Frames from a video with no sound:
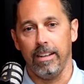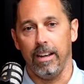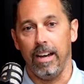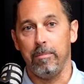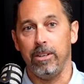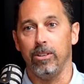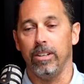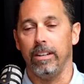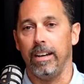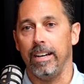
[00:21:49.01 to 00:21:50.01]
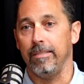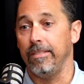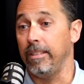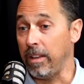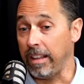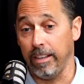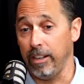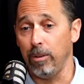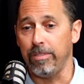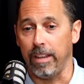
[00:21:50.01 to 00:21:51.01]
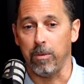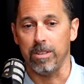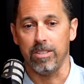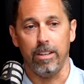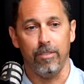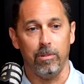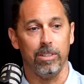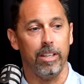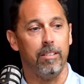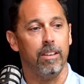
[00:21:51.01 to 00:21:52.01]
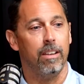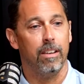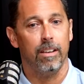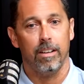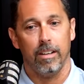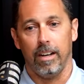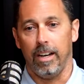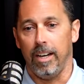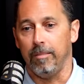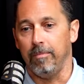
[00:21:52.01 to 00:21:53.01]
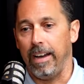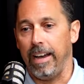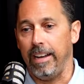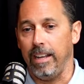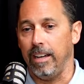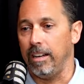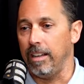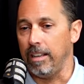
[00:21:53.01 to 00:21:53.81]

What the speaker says: yeah, I've been doing, the note thing wasn't even really my idea.